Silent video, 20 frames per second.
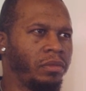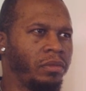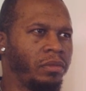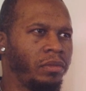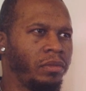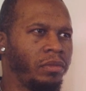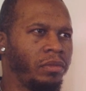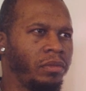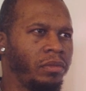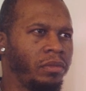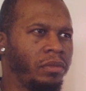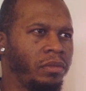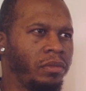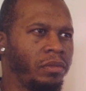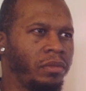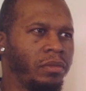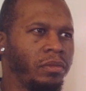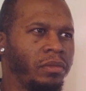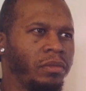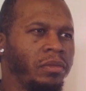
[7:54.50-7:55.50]
This is a
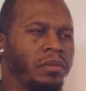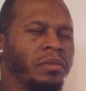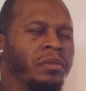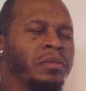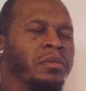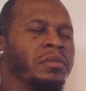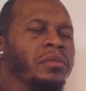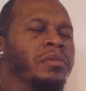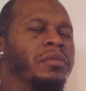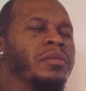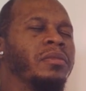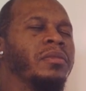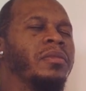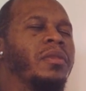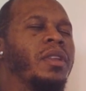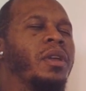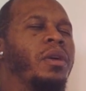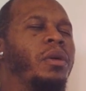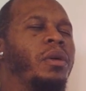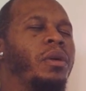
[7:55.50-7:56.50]
powerful word
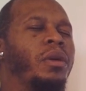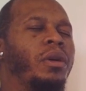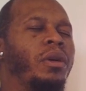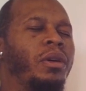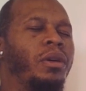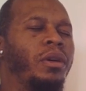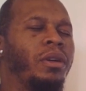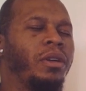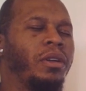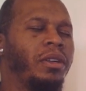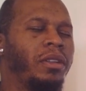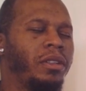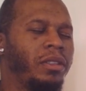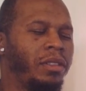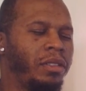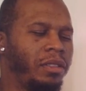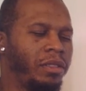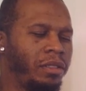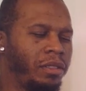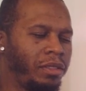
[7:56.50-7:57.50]
right here for someone.
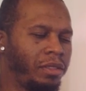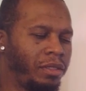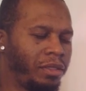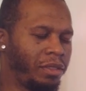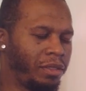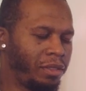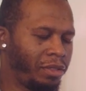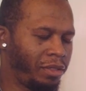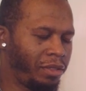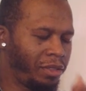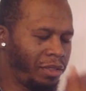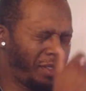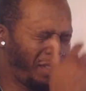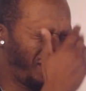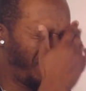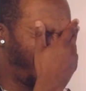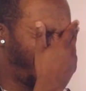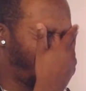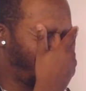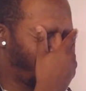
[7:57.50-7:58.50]
The power of
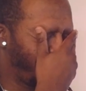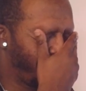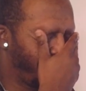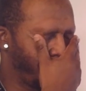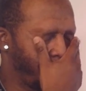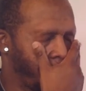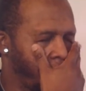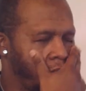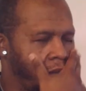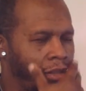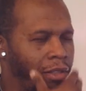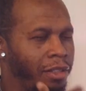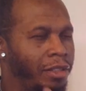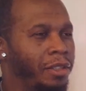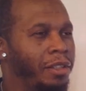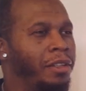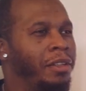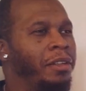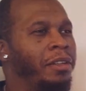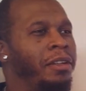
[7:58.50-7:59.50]
God is
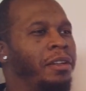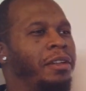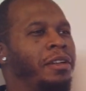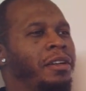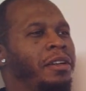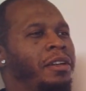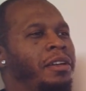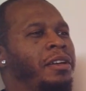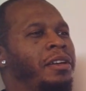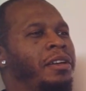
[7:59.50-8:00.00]
present